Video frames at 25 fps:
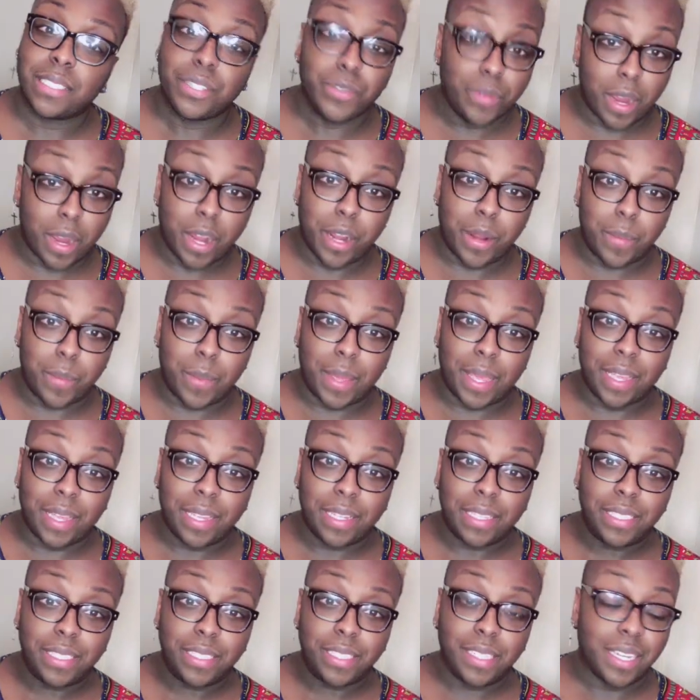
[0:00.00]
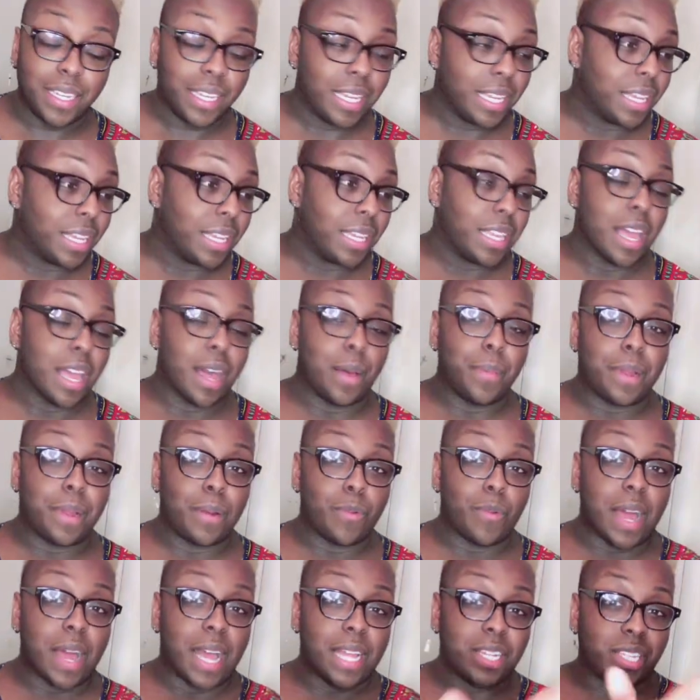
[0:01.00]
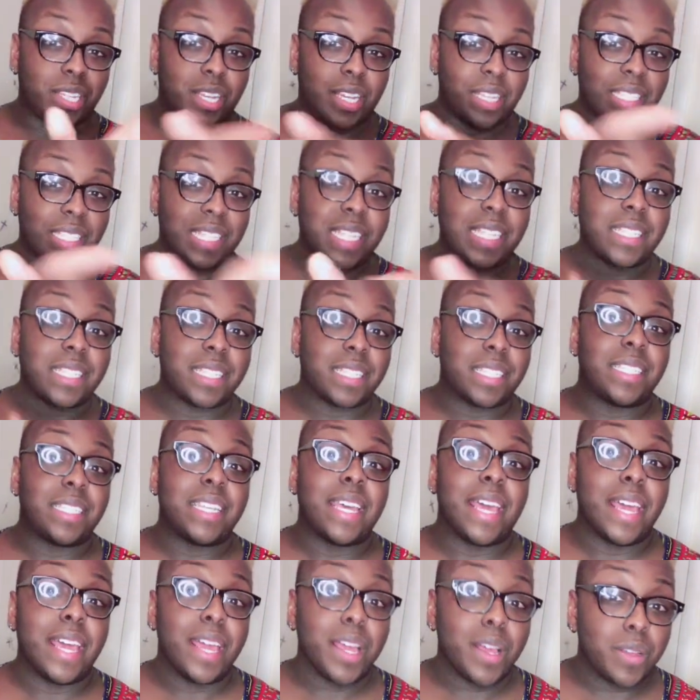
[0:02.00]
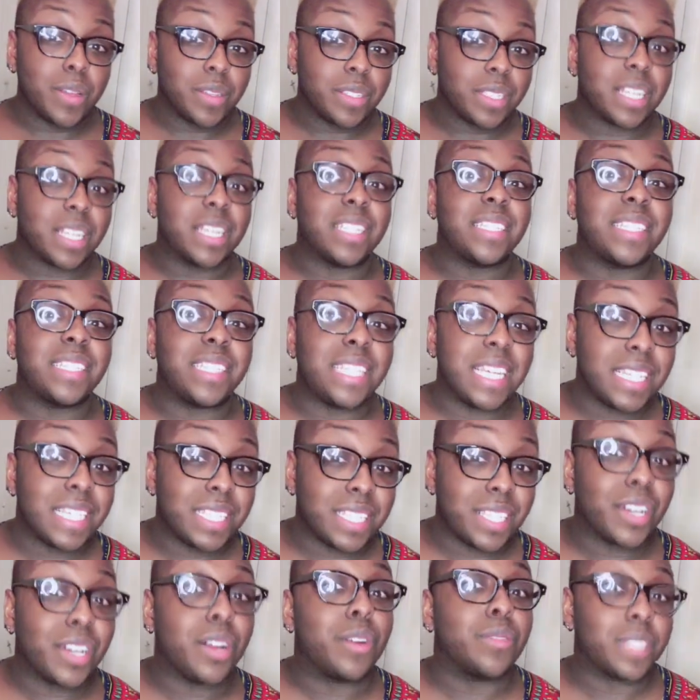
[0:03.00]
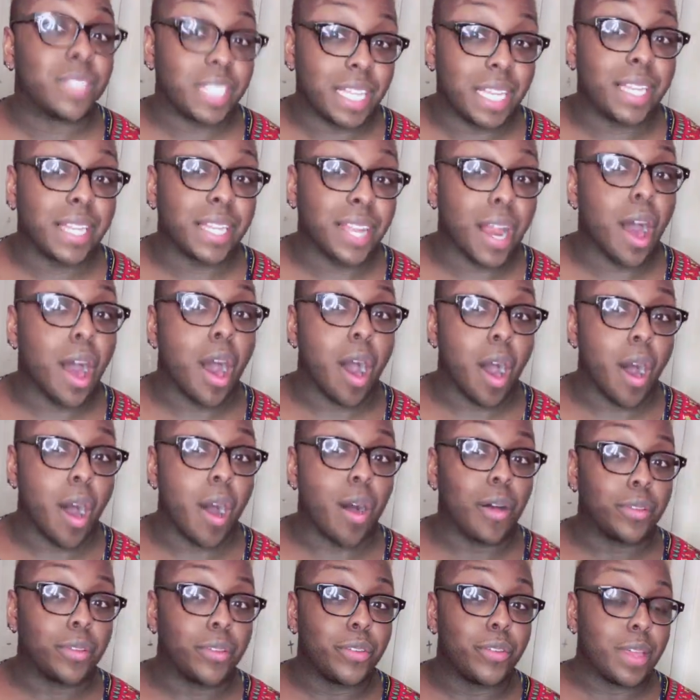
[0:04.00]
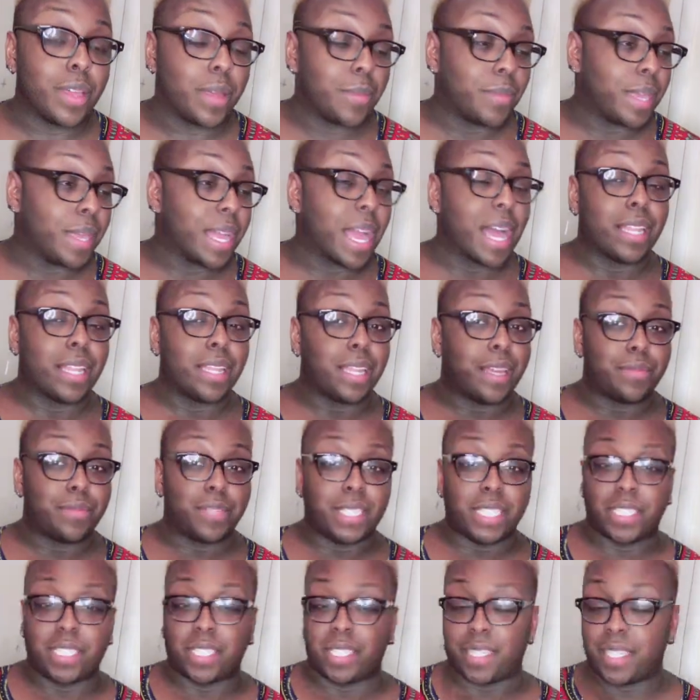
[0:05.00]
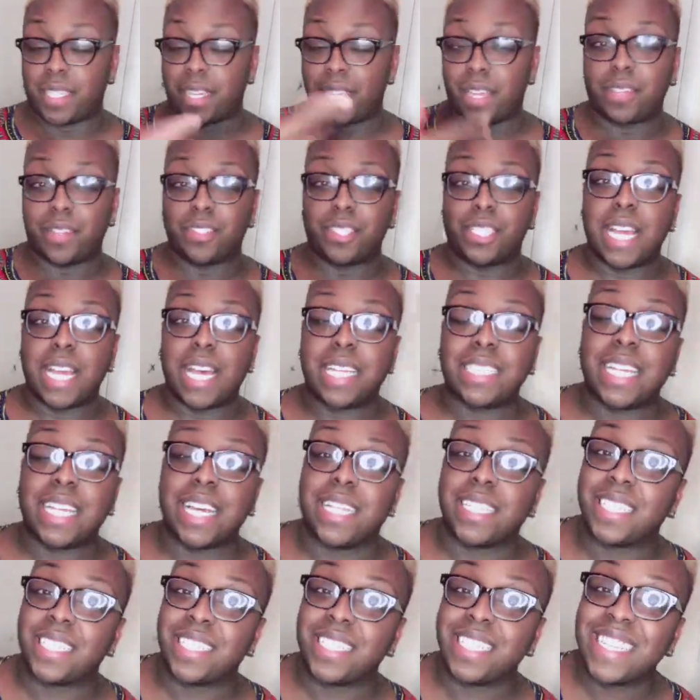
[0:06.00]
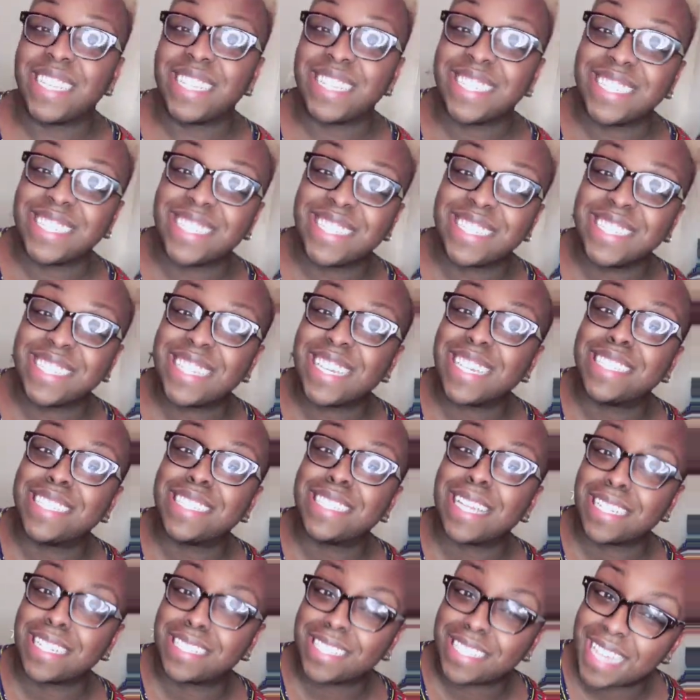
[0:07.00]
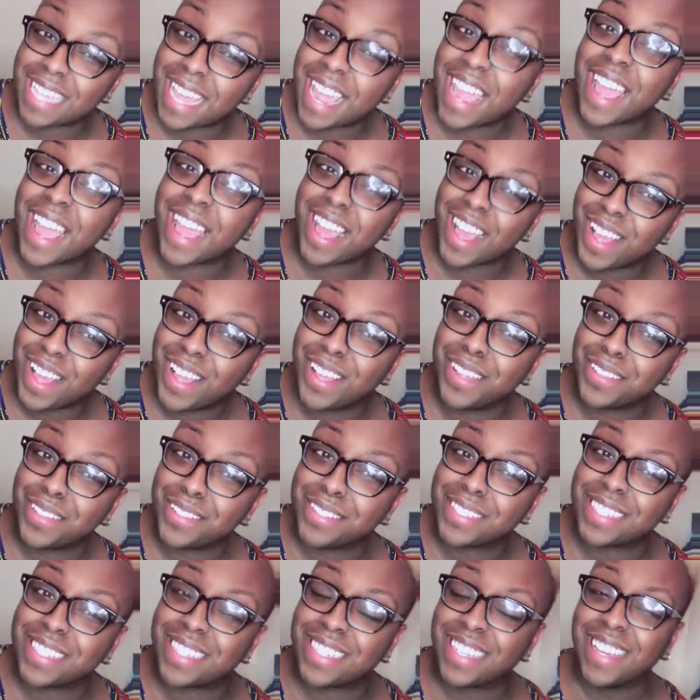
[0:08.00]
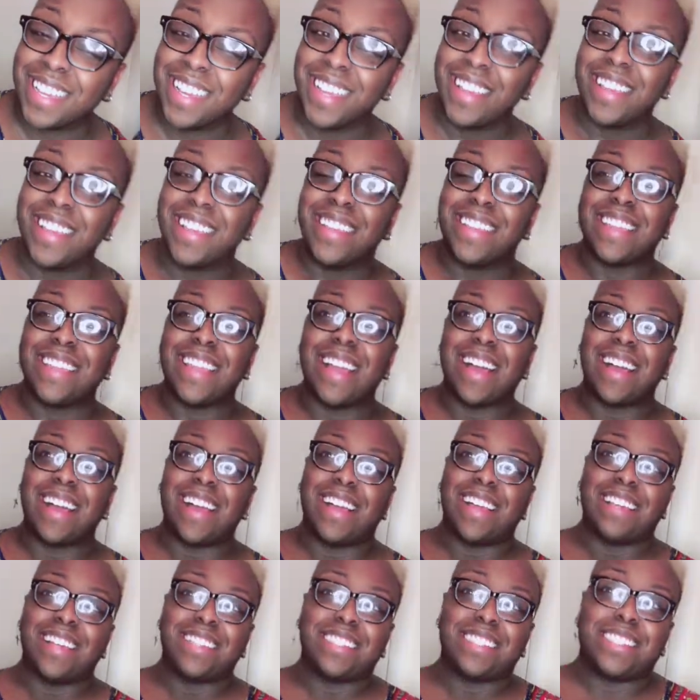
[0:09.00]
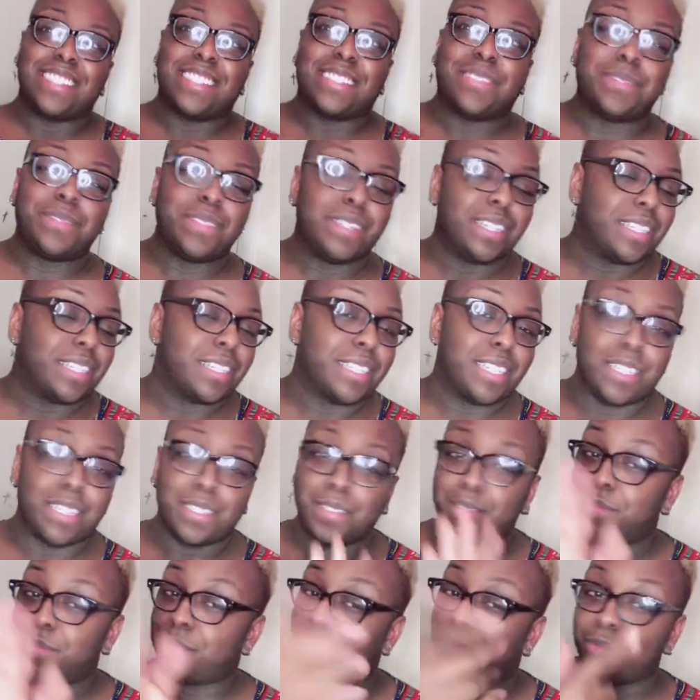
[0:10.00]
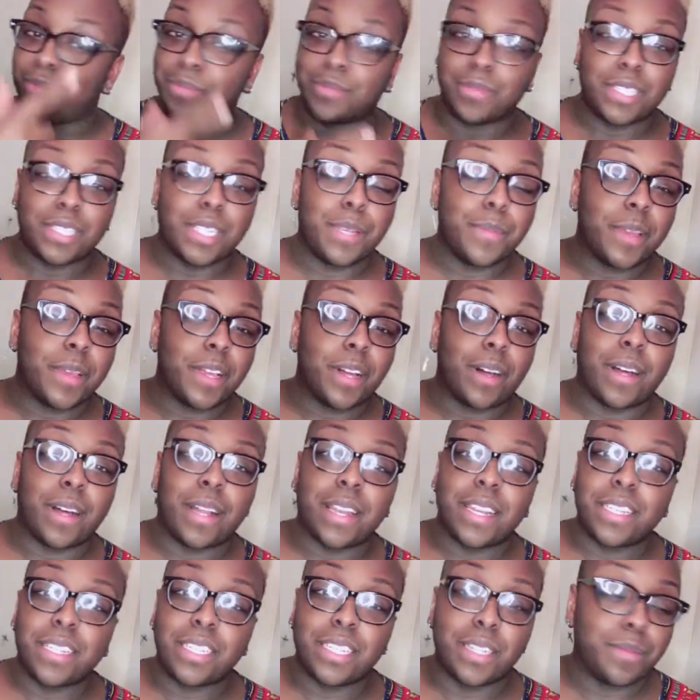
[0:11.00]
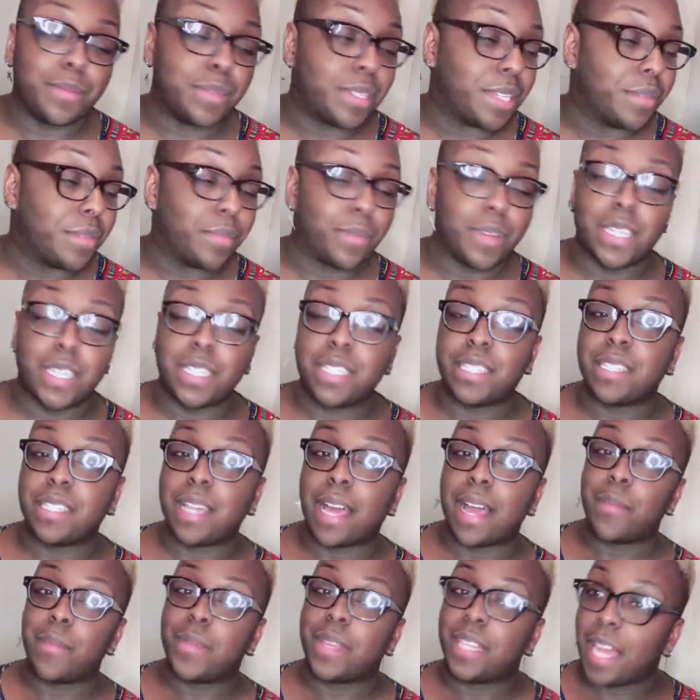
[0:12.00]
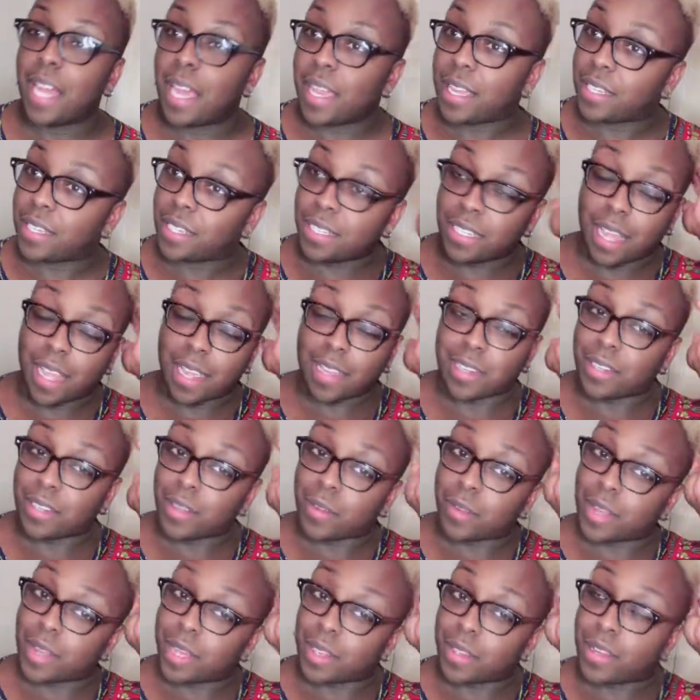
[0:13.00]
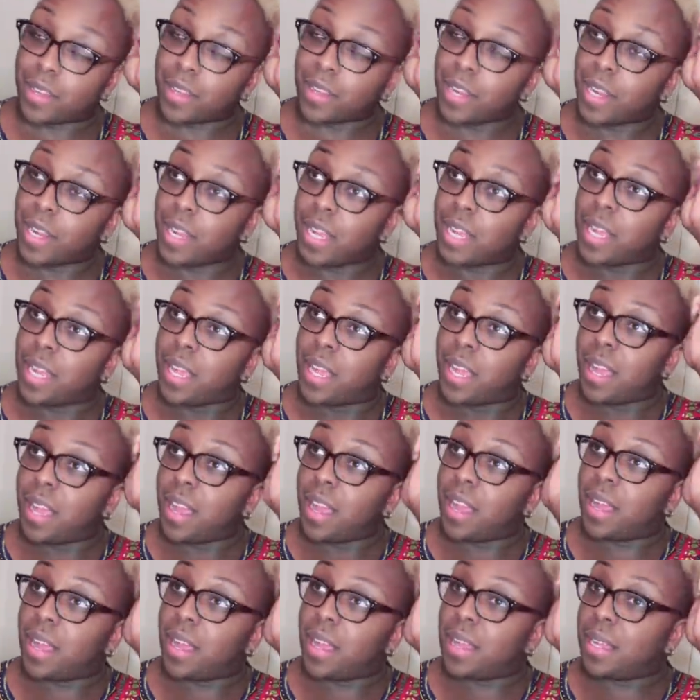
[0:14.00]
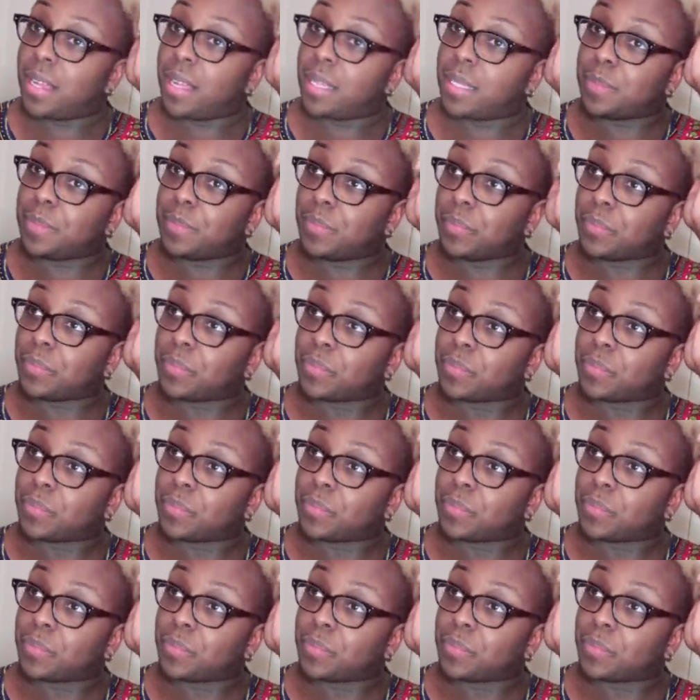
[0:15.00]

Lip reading: You heard me. Y'all better watch Tisa Tales, because Tisa gonna tell it all. You hear me? I love Tisa Tales. Shouts out to Tisa Tales. Yes. She be on it. She reads Simon like no other. So